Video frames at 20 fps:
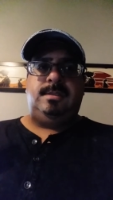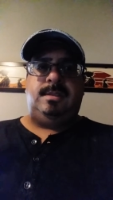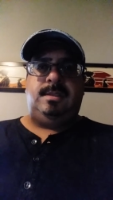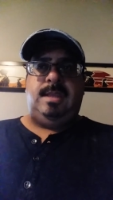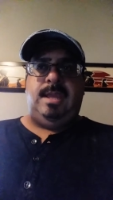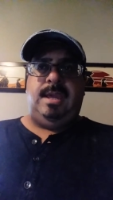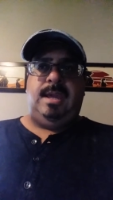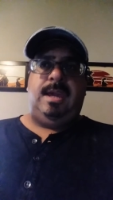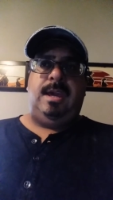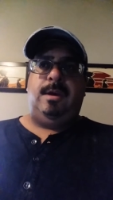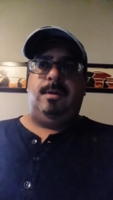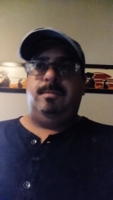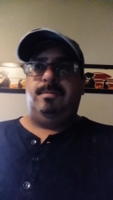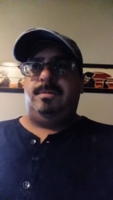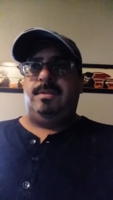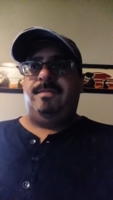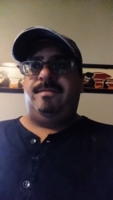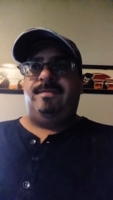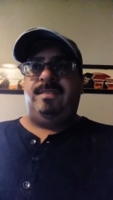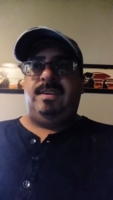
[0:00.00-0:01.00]
they
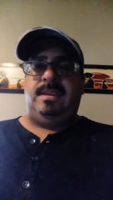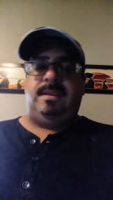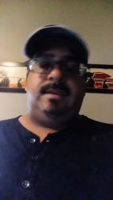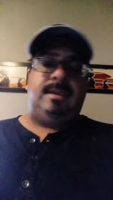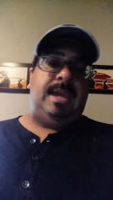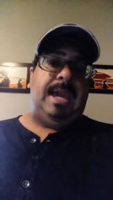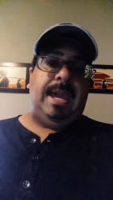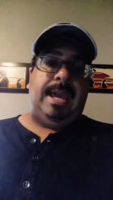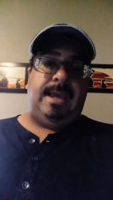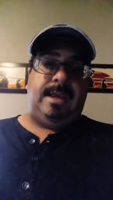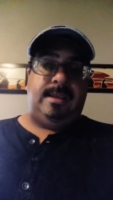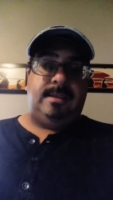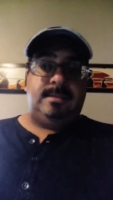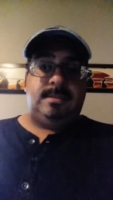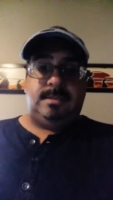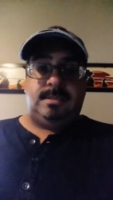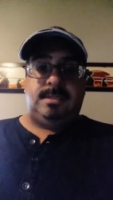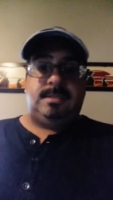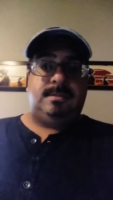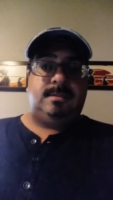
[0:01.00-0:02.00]
helped defeat
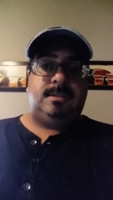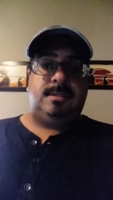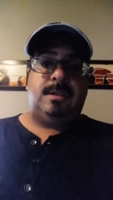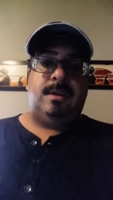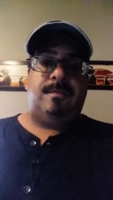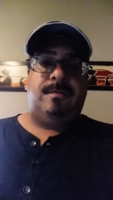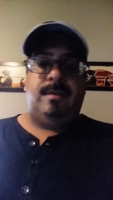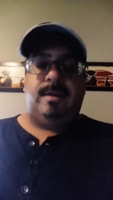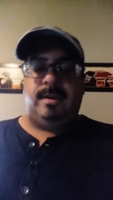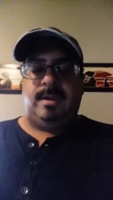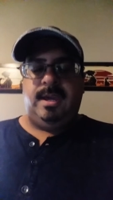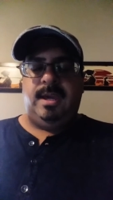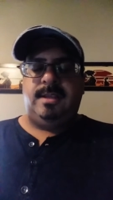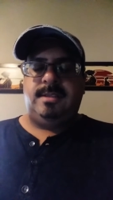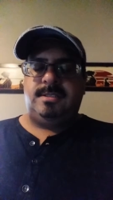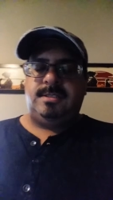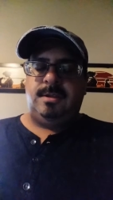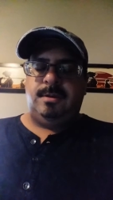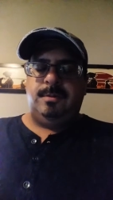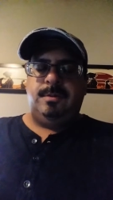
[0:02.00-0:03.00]
gangs and stuff like that.
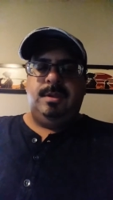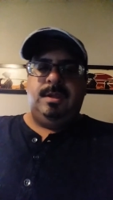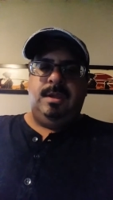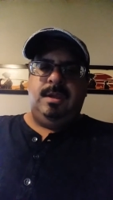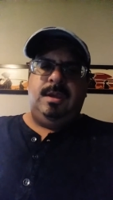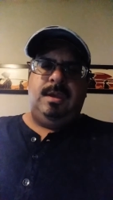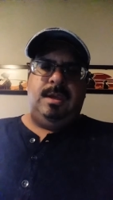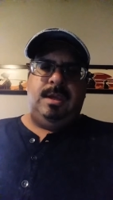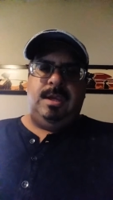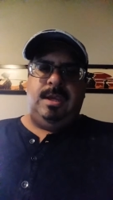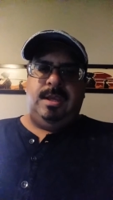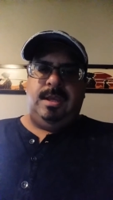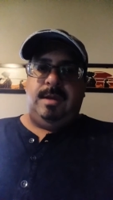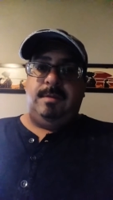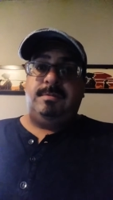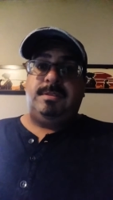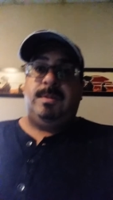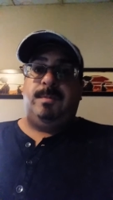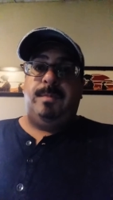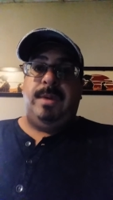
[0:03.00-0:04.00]
So
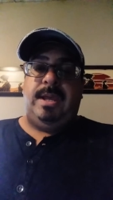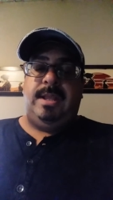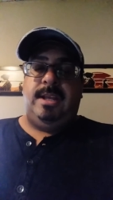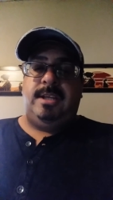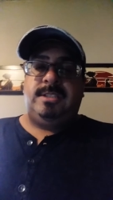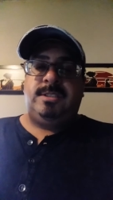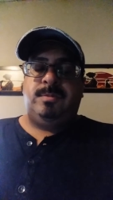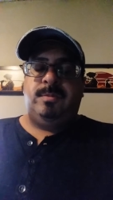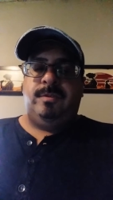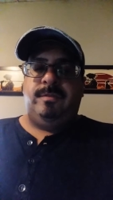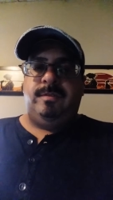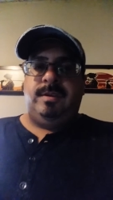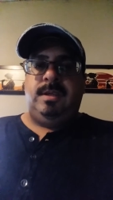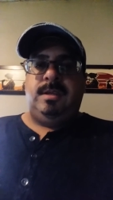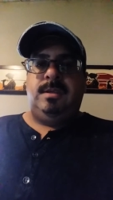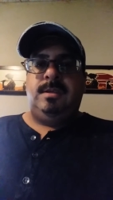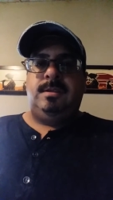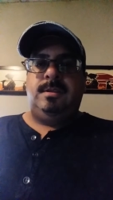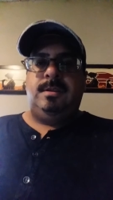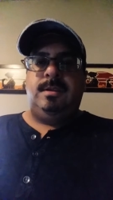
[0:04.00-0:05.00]
that was a badass movie.
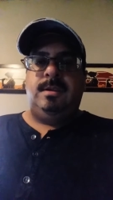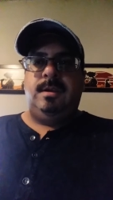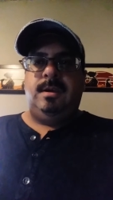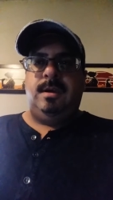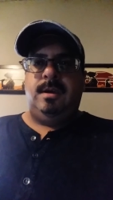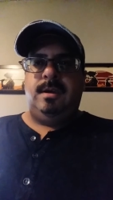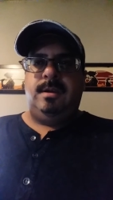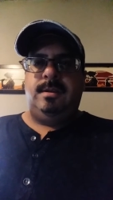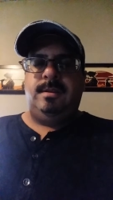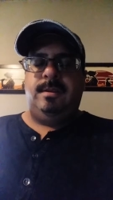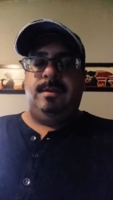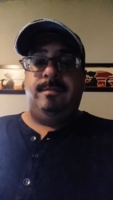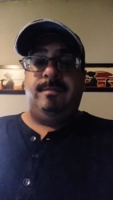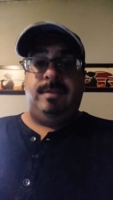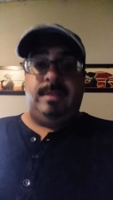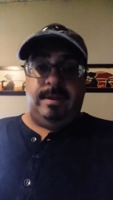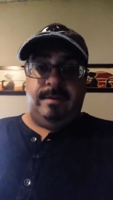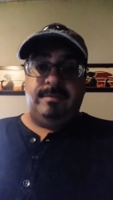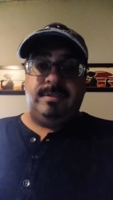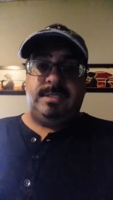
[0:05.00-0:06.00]
If
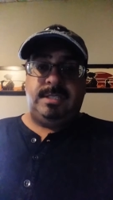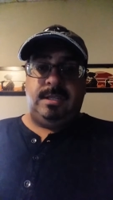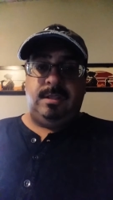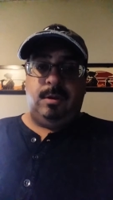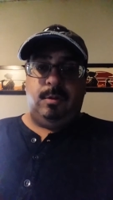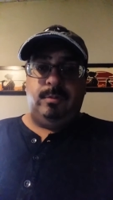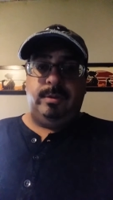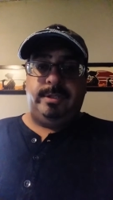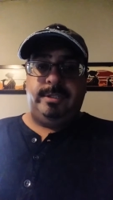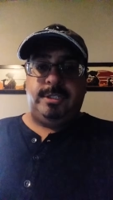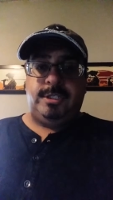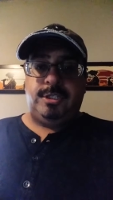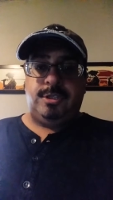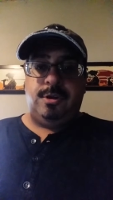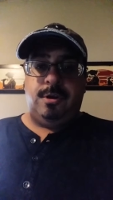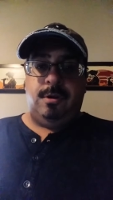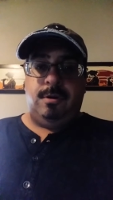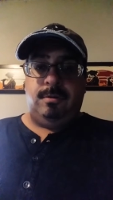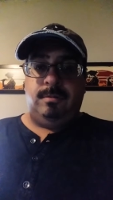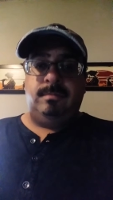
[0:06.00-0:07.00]
you've never seen Only the
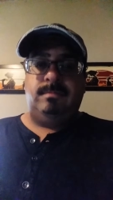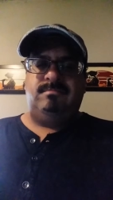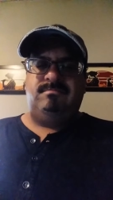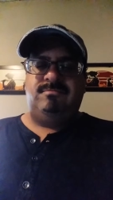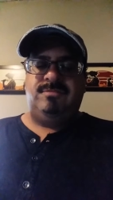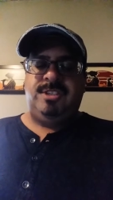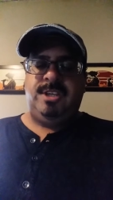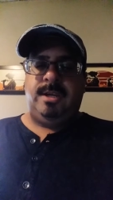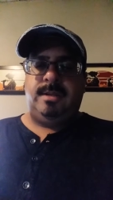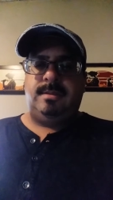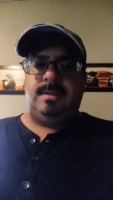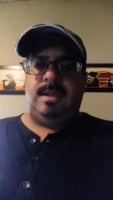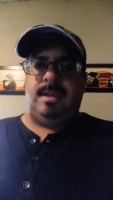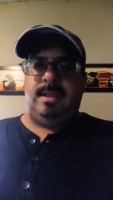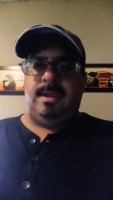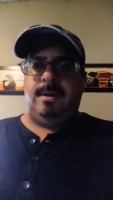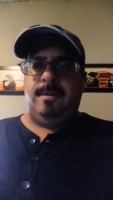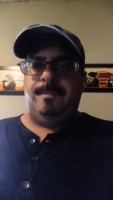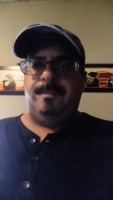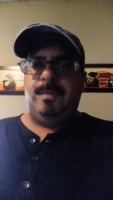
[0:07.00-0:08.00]
Strong, check that
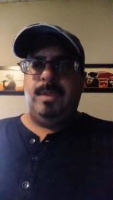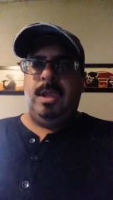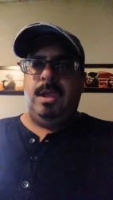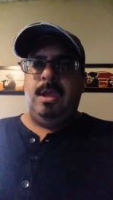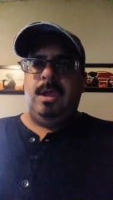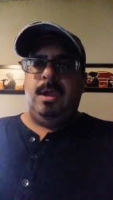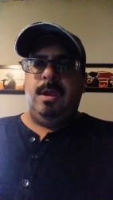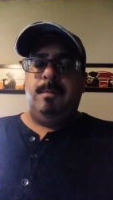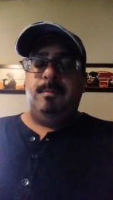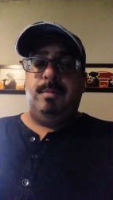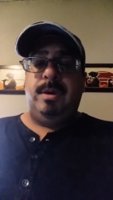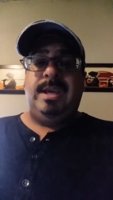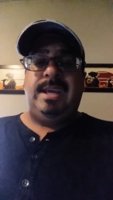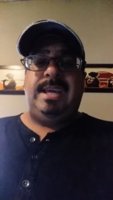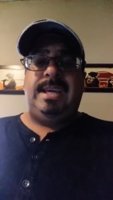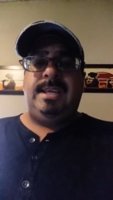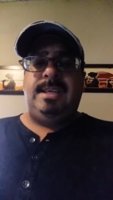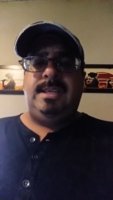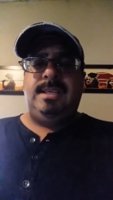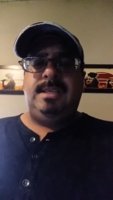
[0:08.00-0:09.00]
out. But
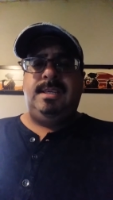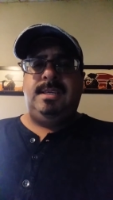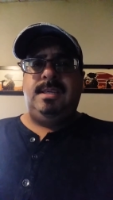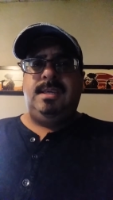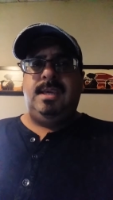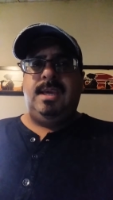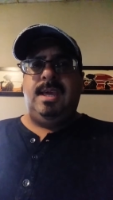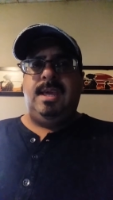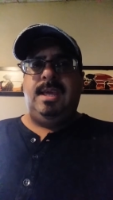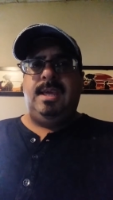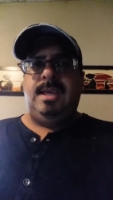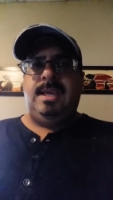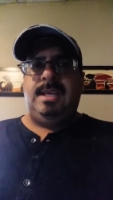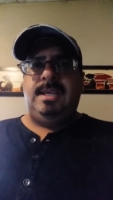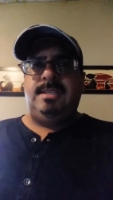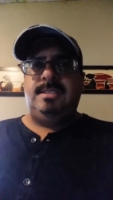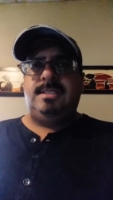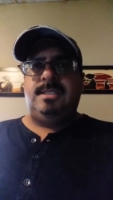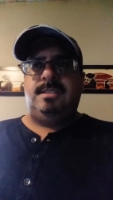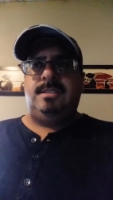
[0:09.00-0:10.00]
he's
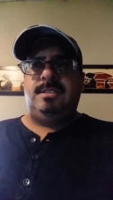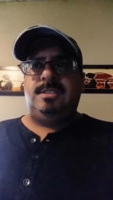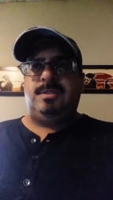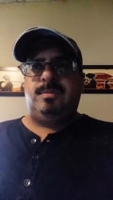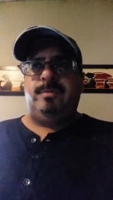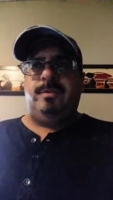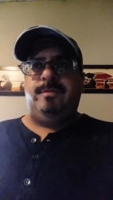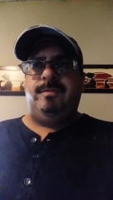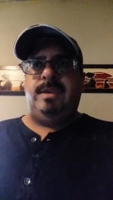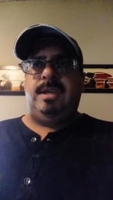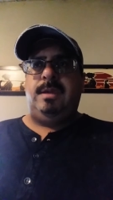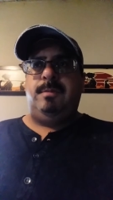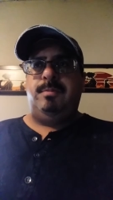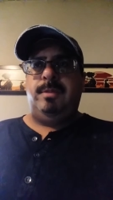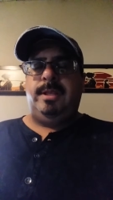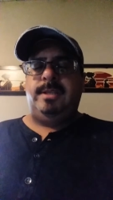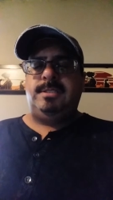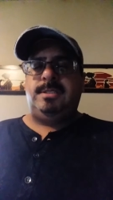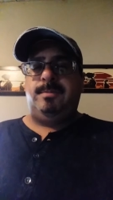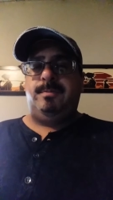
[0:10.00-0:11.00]
in this movie. He
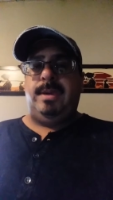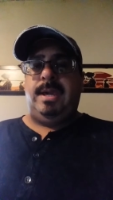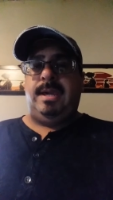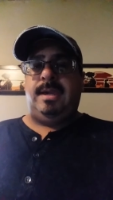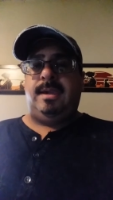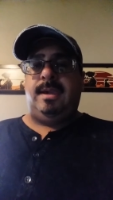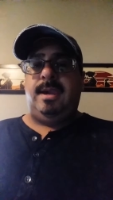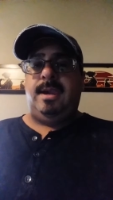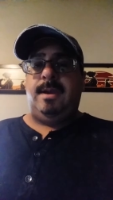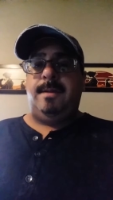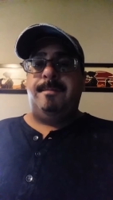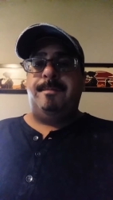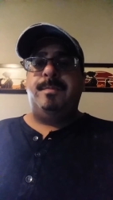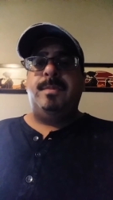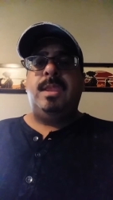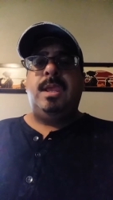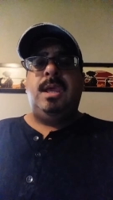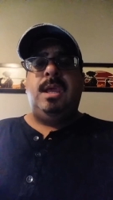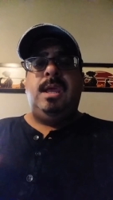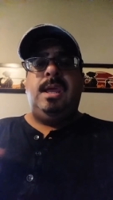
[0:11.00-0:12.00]
plays a bad guy,
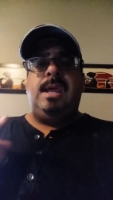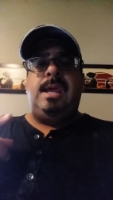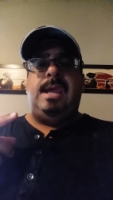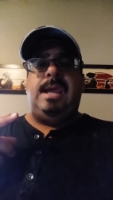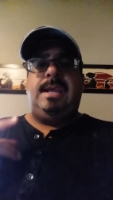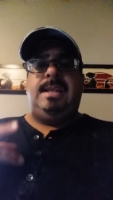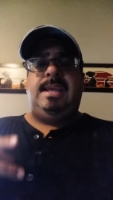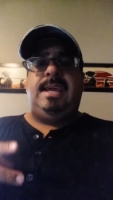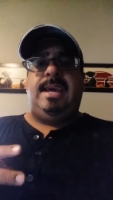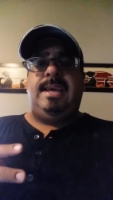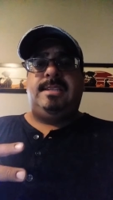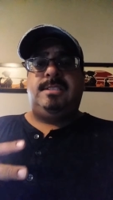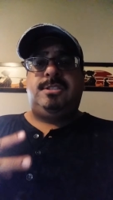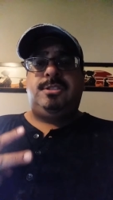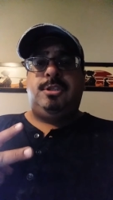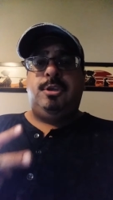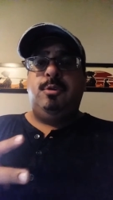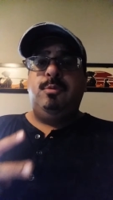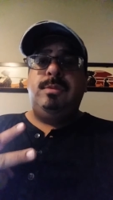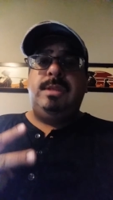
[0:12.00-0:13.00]
and he has
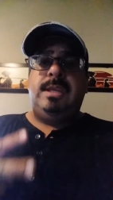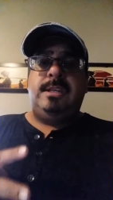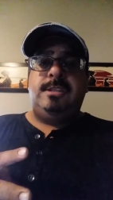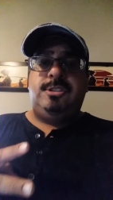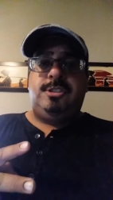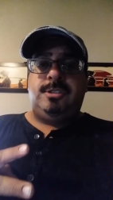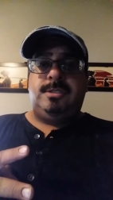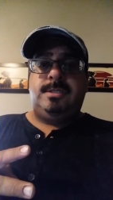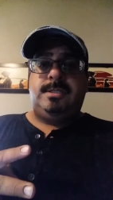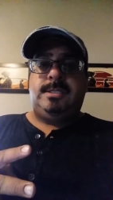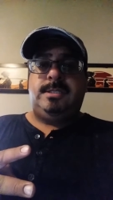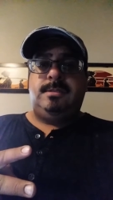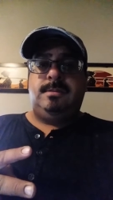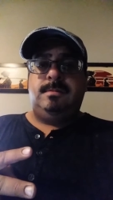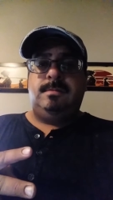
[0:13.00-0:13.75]
two ninjas